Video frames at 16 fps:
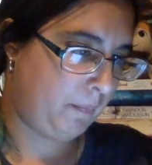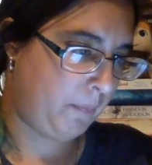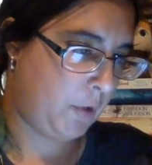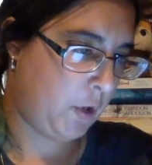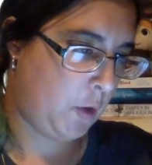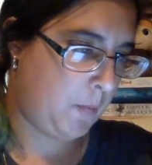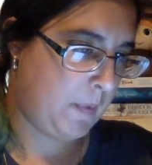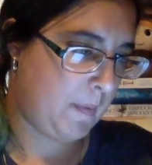
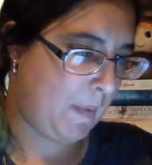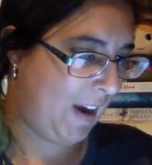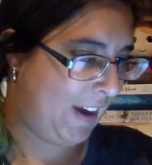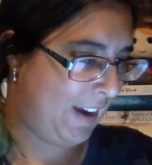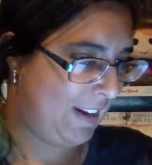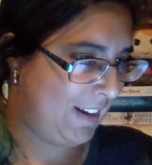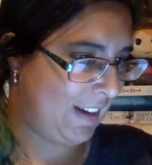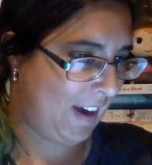You'd Be
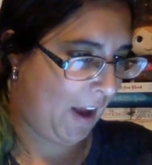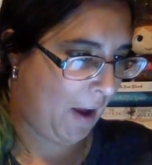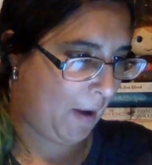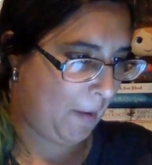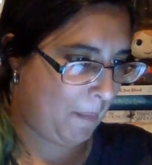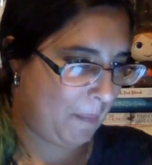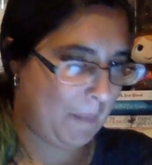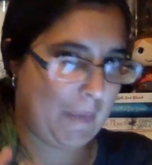Mine
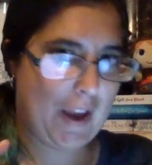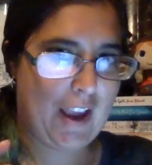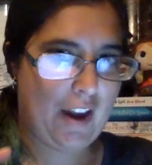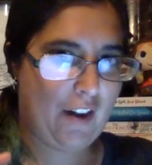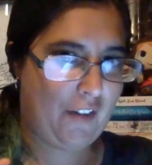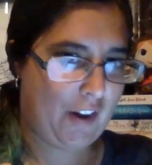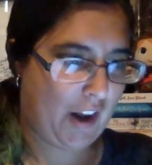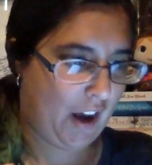by
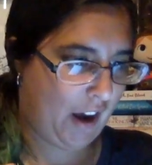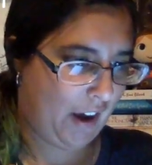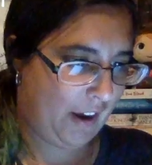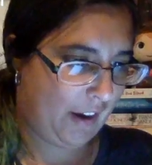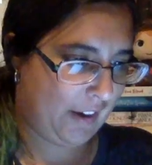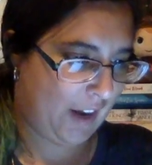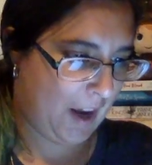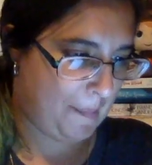Erin Hahn.